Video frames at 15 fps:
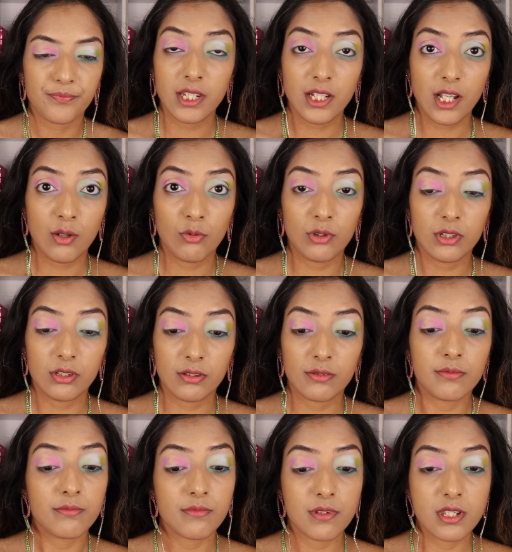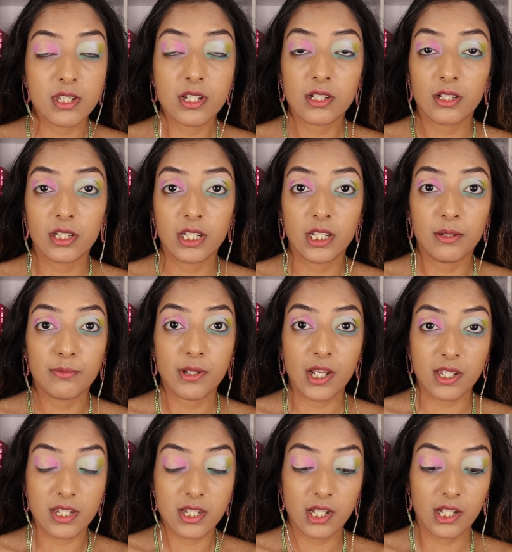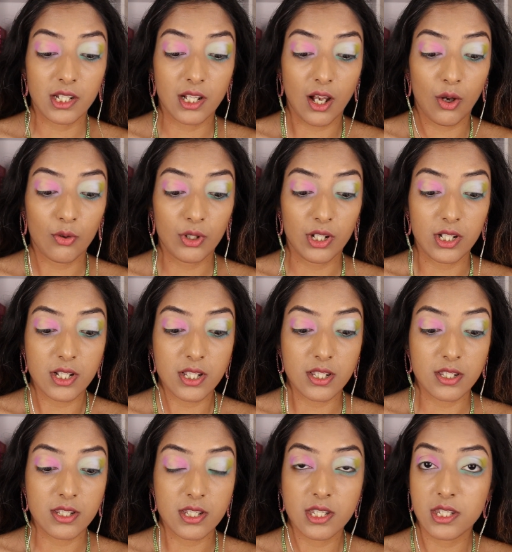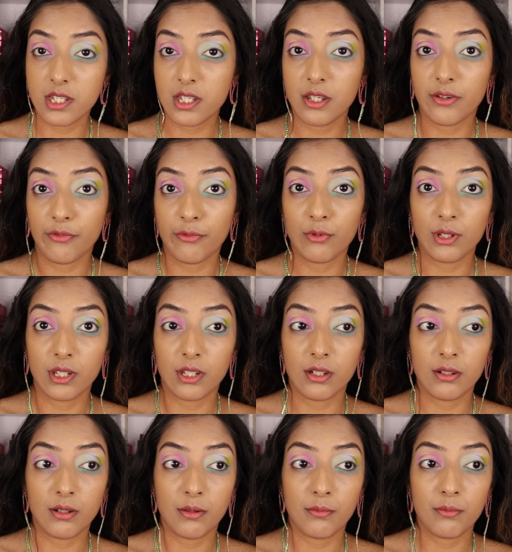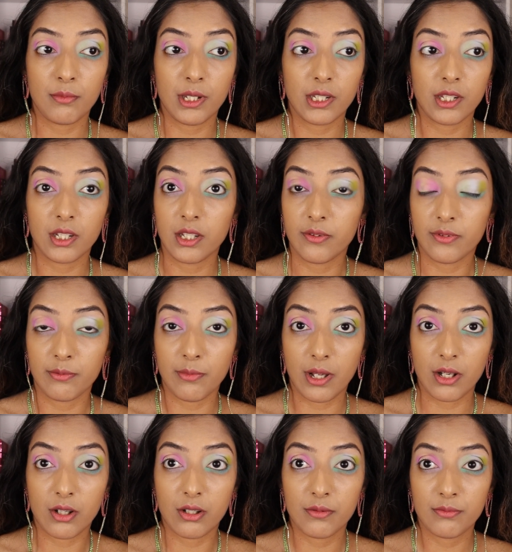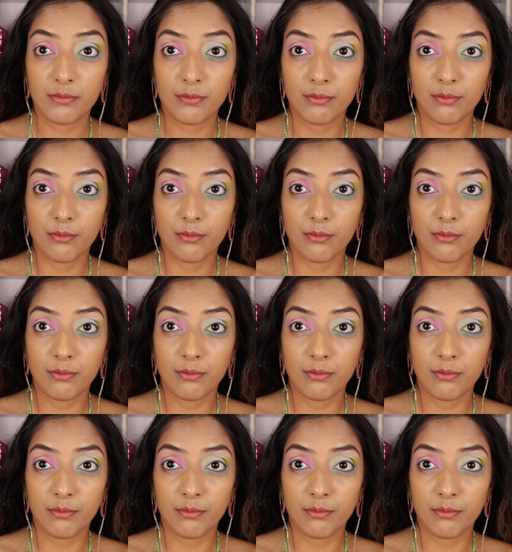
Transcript: think I will still keep testing it out and see if we can make it even better.